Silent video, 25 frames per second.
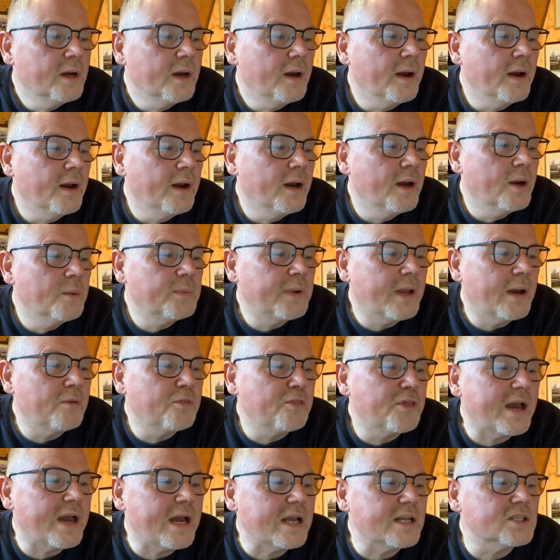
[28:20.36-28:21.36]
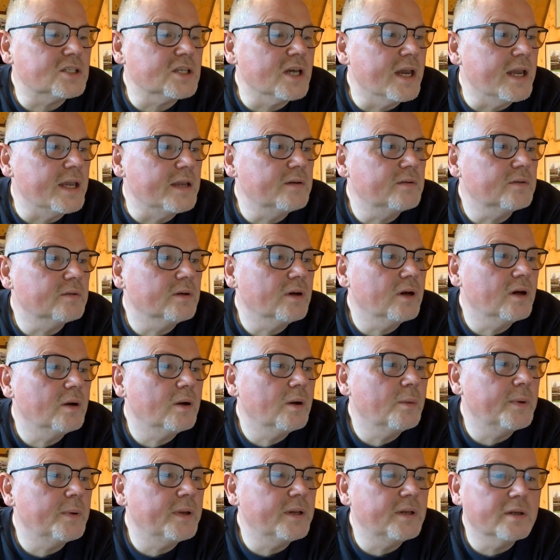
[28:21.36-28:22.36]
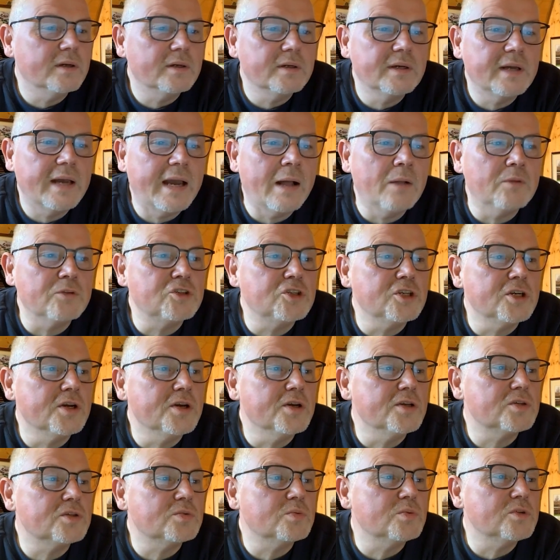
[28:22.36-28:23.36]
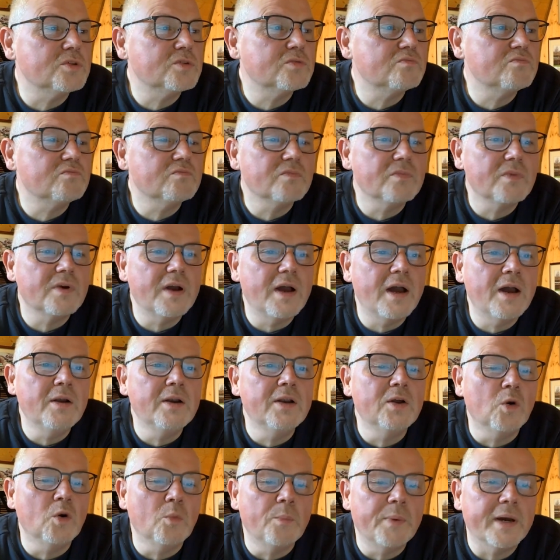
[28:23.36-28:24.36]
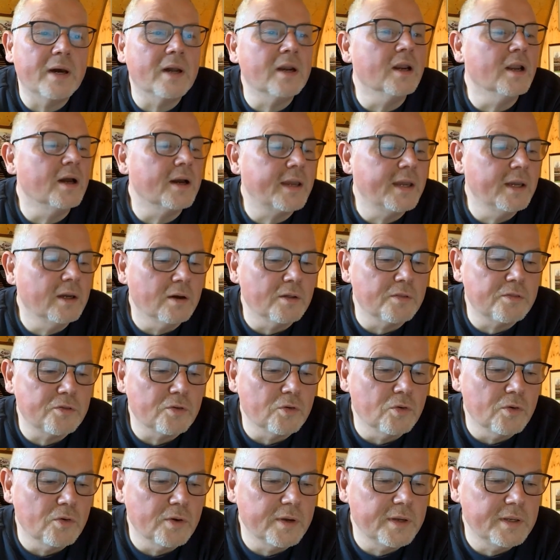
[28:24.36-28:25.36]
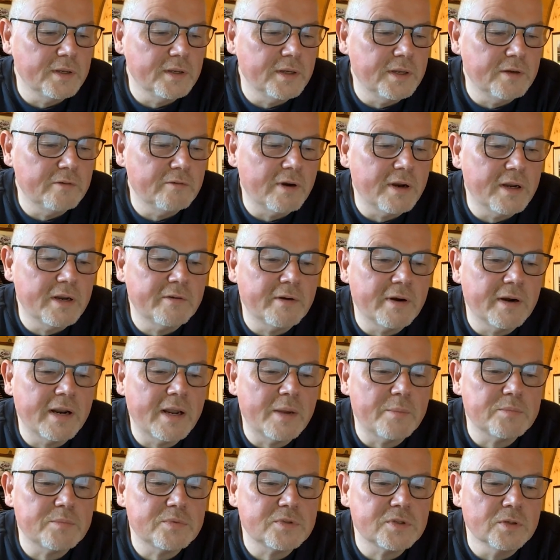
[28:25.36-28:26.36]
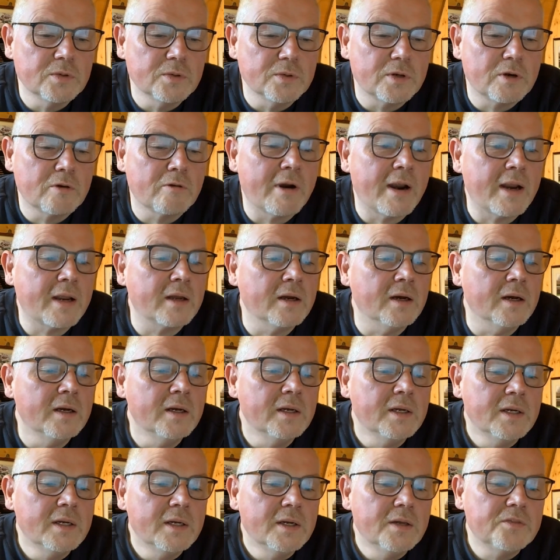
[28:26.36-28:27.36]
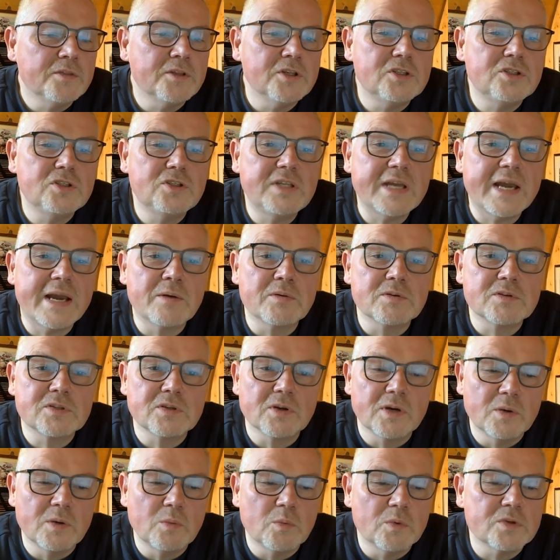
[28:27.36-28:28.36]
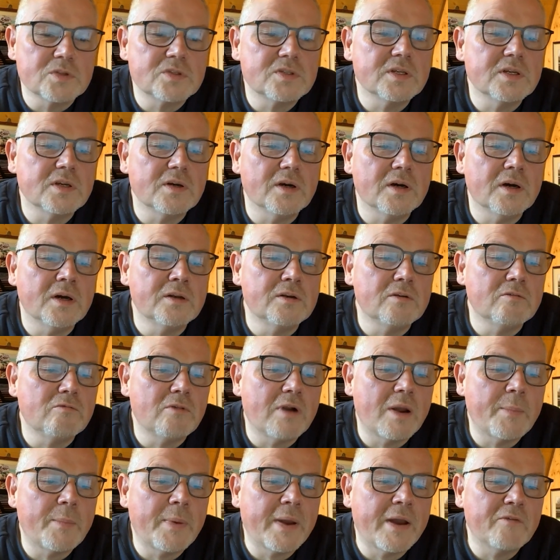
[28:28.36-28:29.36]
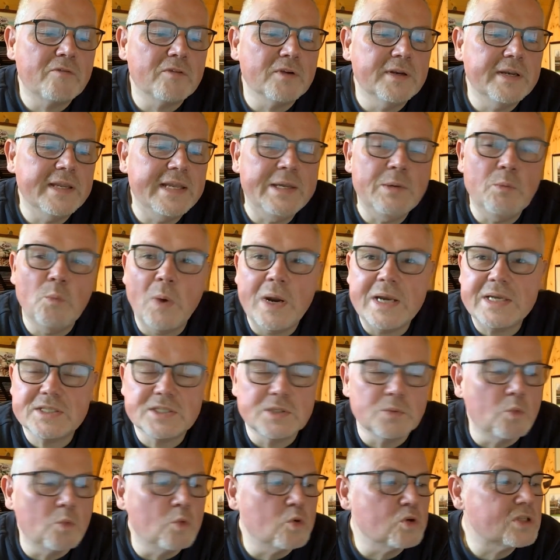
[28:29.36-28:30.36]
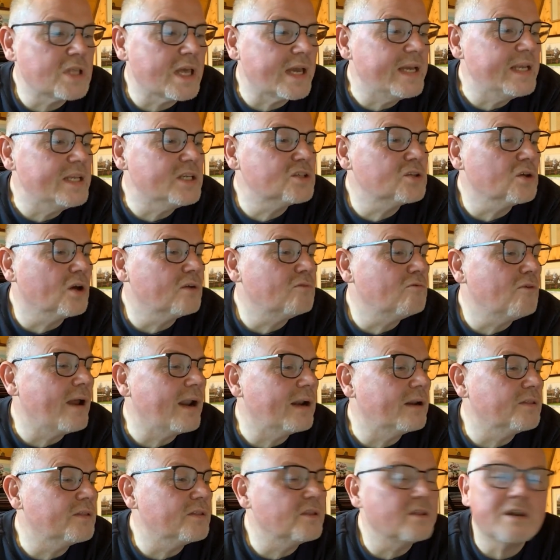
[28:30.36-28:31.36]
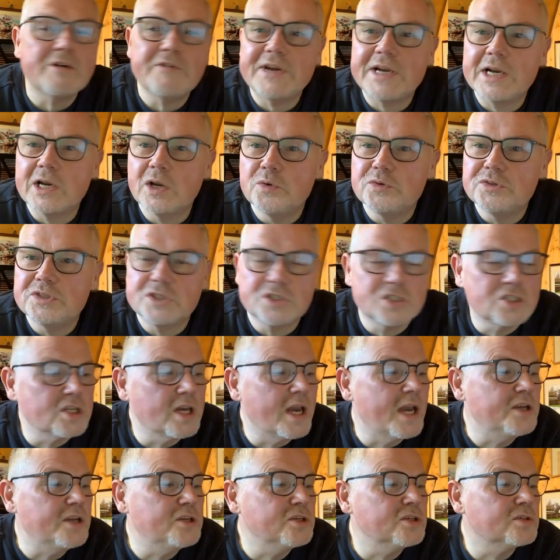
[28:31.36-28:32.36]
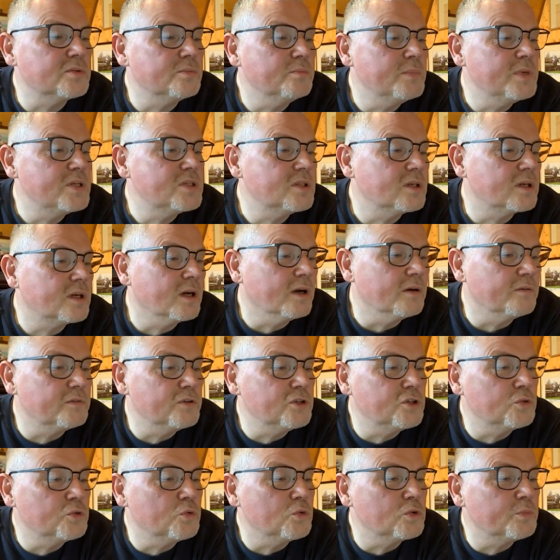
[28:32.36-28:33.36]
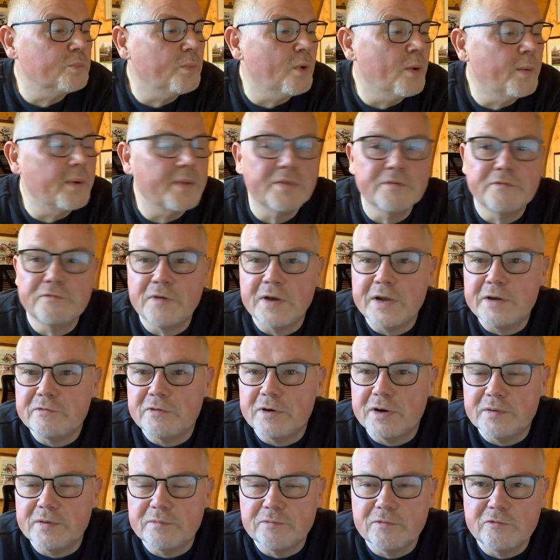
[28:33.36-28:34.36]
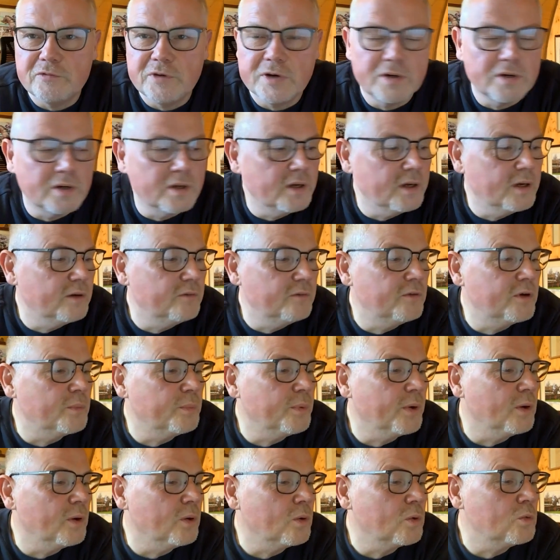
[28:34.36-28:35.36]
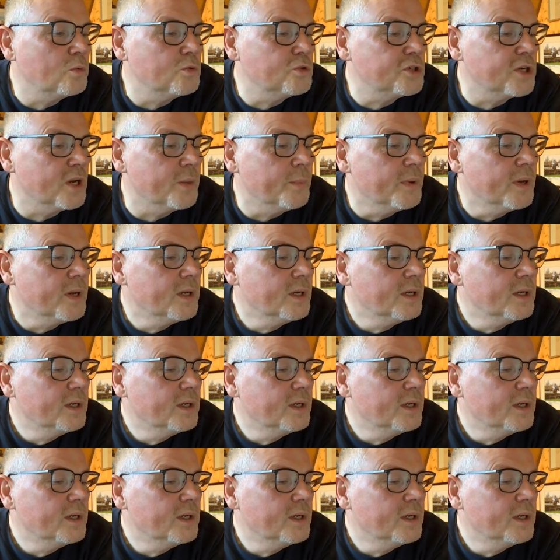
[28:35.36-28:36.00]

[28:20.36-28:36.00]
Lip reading: Now that day, I mean, Algiers was a little bit unlucky, I thought. He ran an absolute cracker. The downside was that under Rab Haviland, he went towards that inside rail in the very closing stages and missed the cut for George Bowie, the favourite, ridden by Uncle Jim.